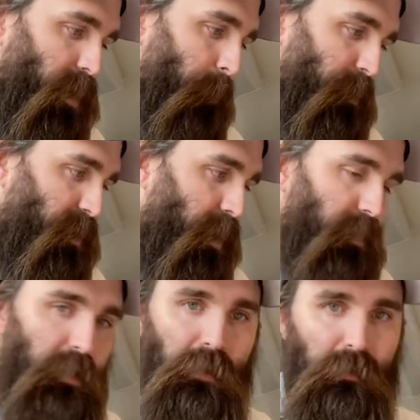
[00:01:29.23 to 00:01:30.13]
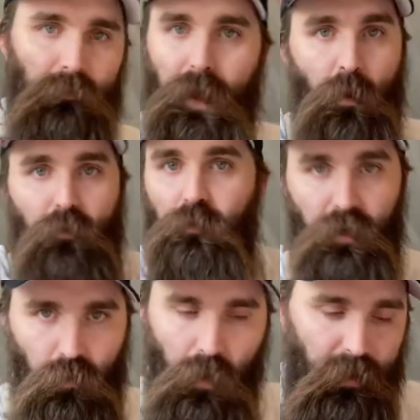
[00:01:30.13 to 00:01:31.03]
salt to however
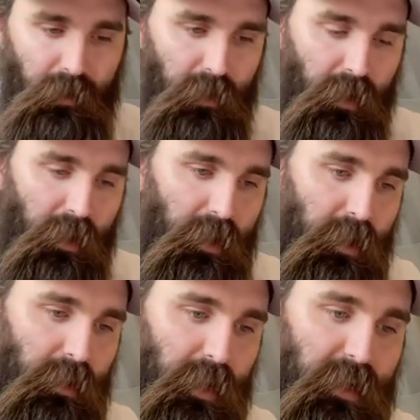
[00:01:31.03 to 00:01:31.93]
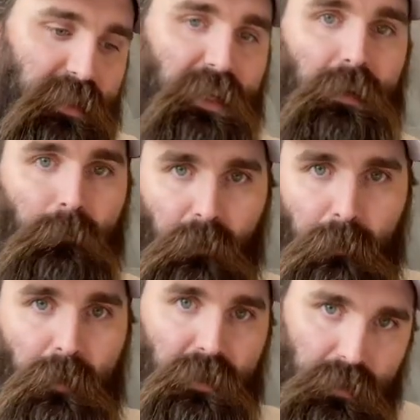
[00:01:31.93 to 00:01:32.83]
much water. Let it sit,
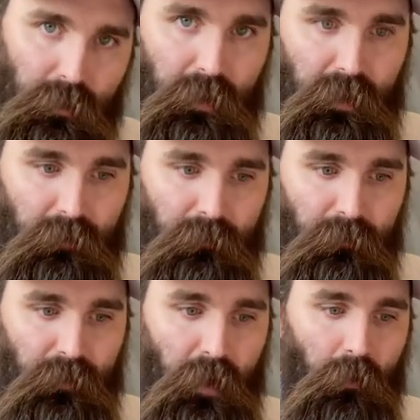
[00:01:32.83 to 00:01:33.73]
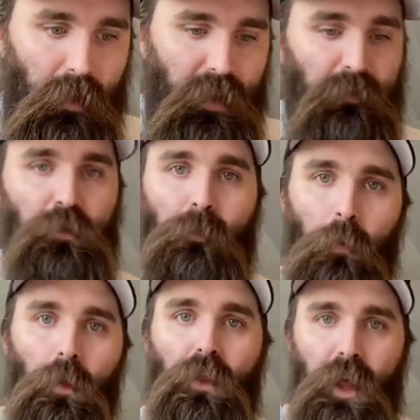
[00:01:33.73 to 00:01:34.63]
flip it, stir it, and that's supposed to
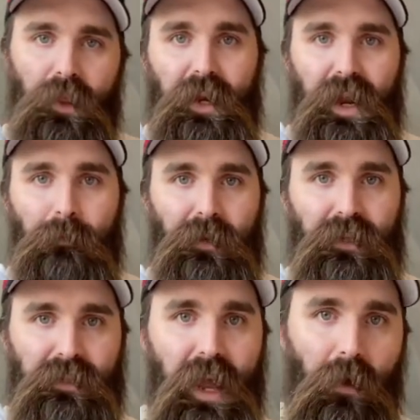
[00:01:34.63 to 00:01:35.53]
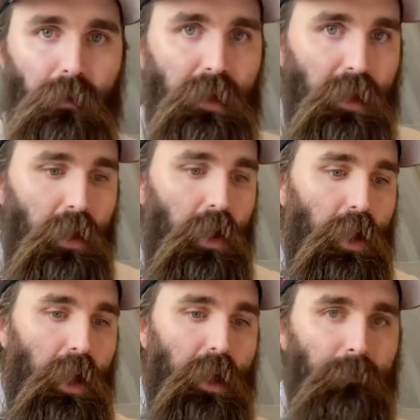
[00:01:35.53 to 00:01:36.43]
pull a lot of that gaminess out.
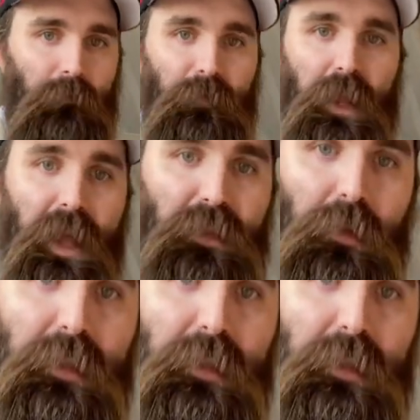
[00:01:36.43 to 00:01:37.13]
As you can